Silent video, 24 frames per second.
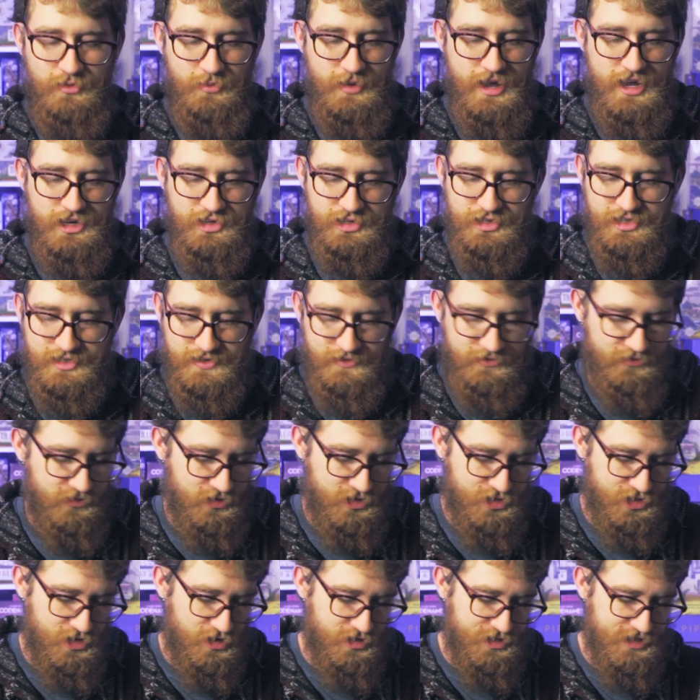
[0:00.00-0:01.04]
mages for
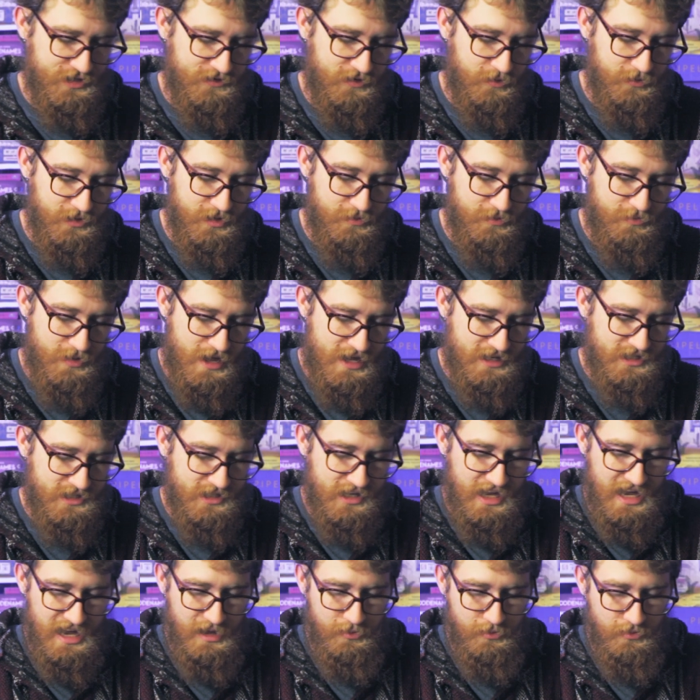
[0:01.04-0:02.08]
sure. She's from the base
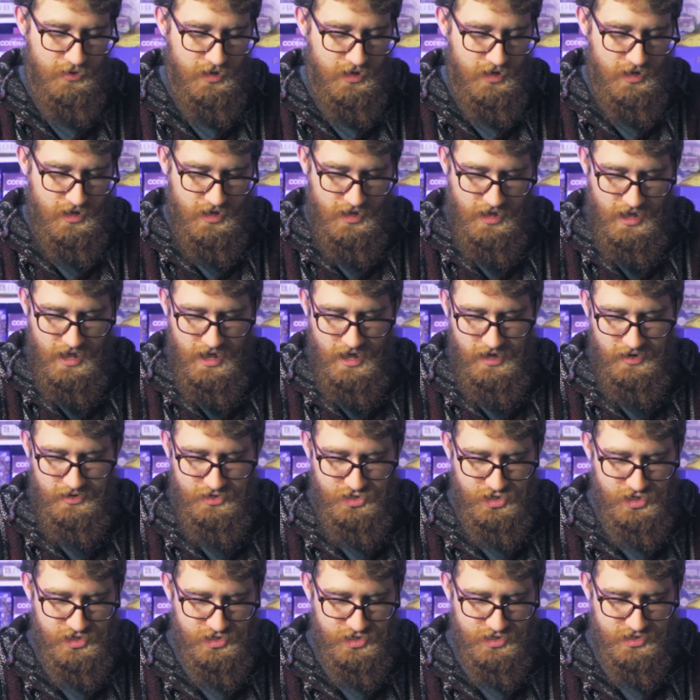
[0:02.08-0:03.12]
game, and
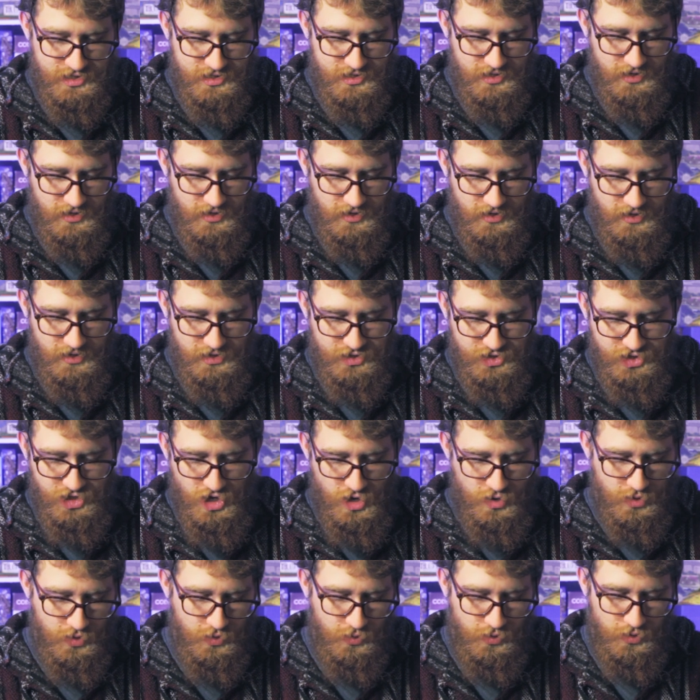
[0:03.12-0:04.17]
she's just
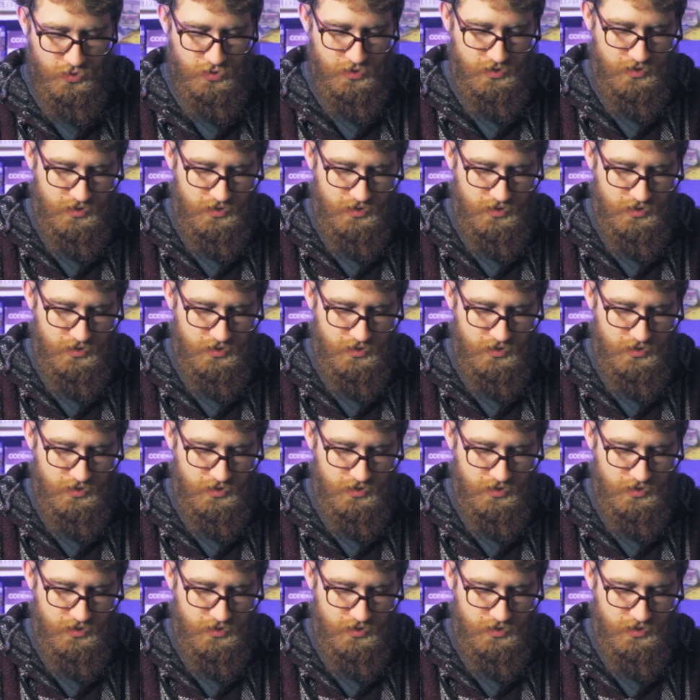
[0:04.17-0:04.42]
so cool.